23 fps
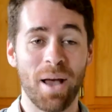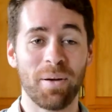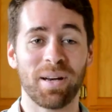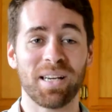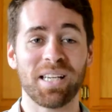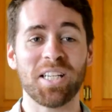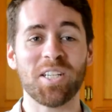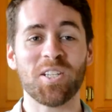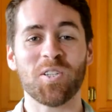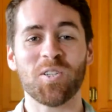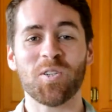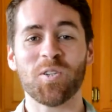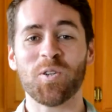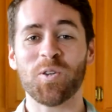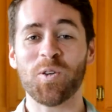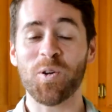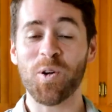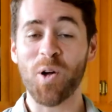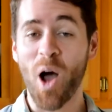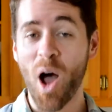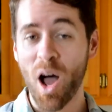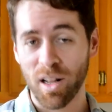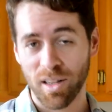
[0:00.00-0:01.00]
in addition to
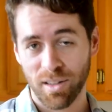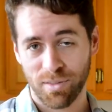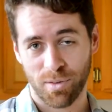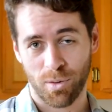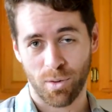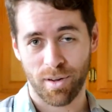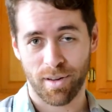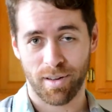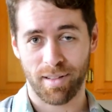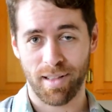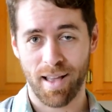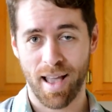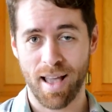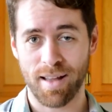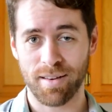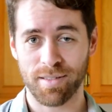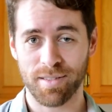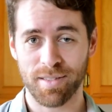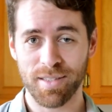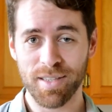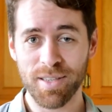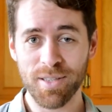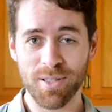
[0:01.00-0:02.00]
your olive oil
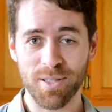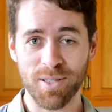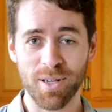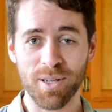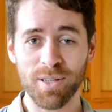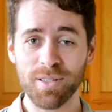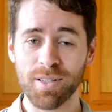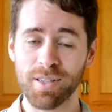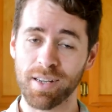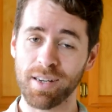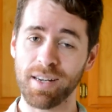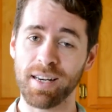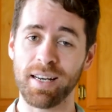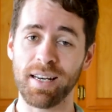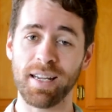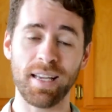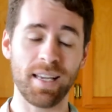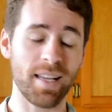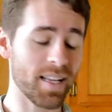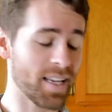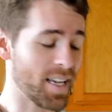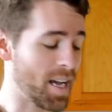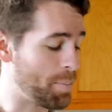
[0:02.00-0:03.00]
and sea salt, you're going to
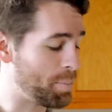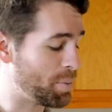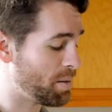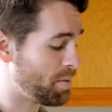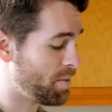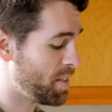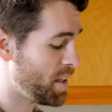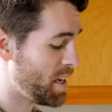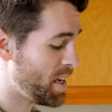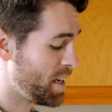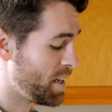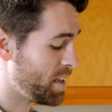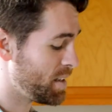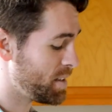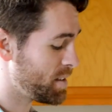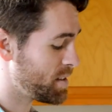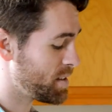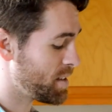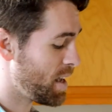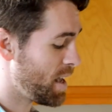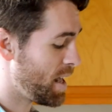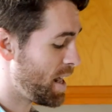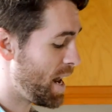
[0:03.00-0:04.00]
need a couple of
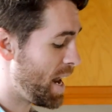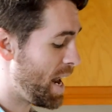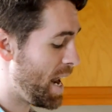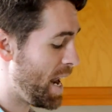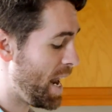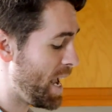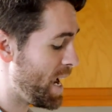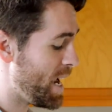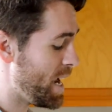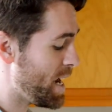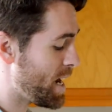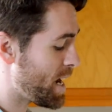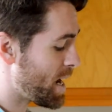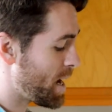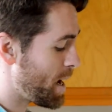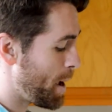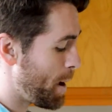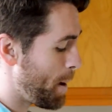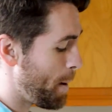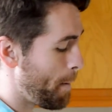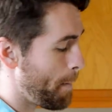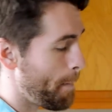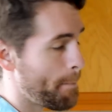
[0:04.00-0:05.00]
things, like
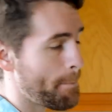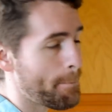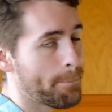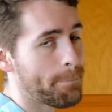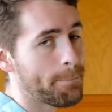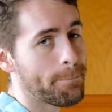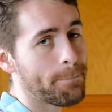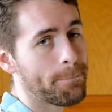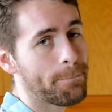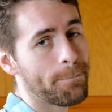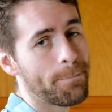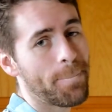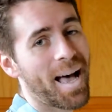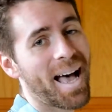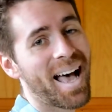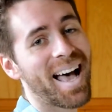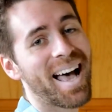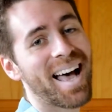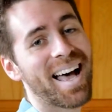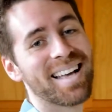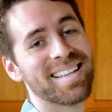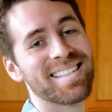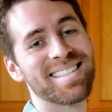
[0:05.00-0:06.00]

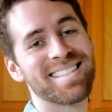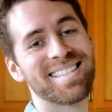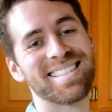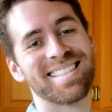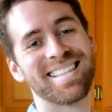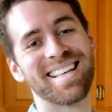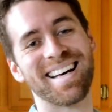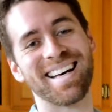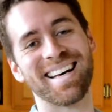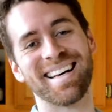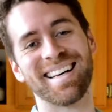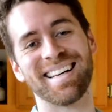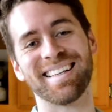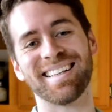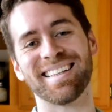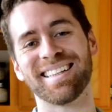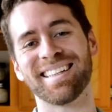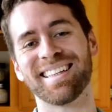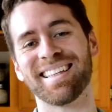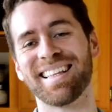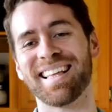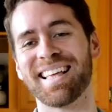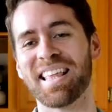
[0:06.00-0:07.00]
pasta.
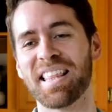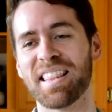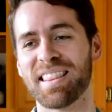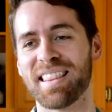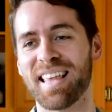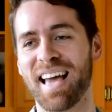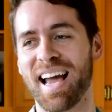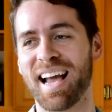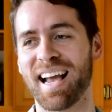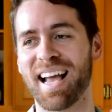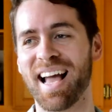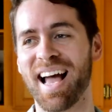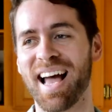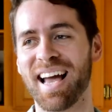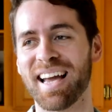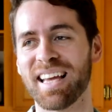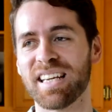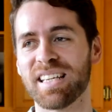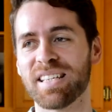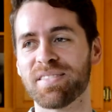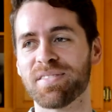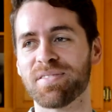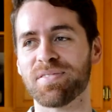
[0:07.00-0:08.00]
That
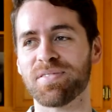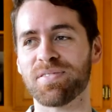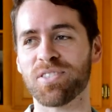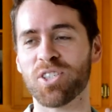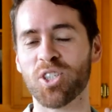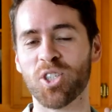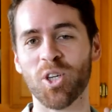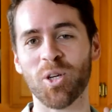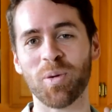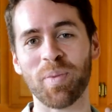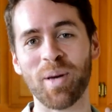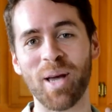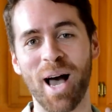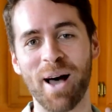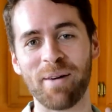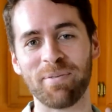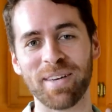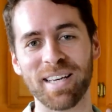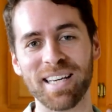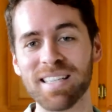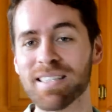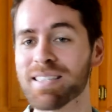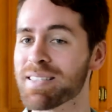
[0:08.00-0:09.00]
kind of should be
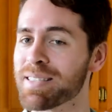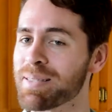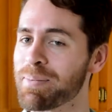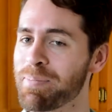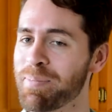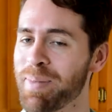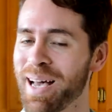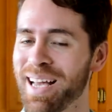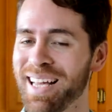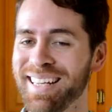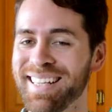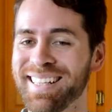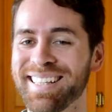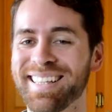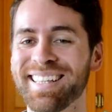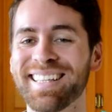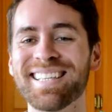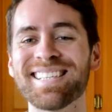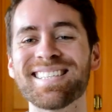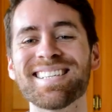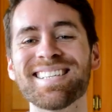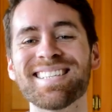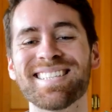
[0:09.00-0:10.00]
obvious, but
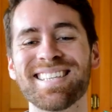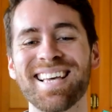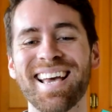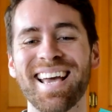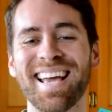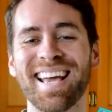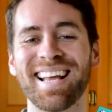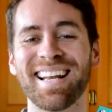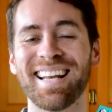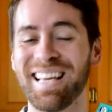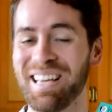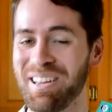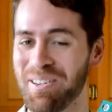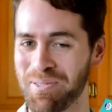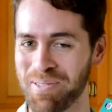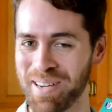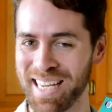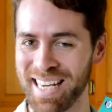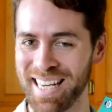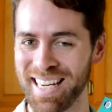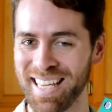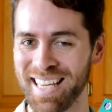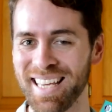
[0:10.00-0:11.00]
this is a
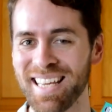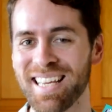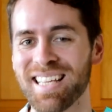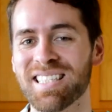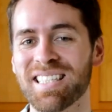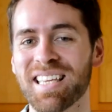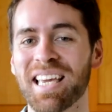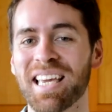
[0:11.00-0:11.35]
linguine. It's a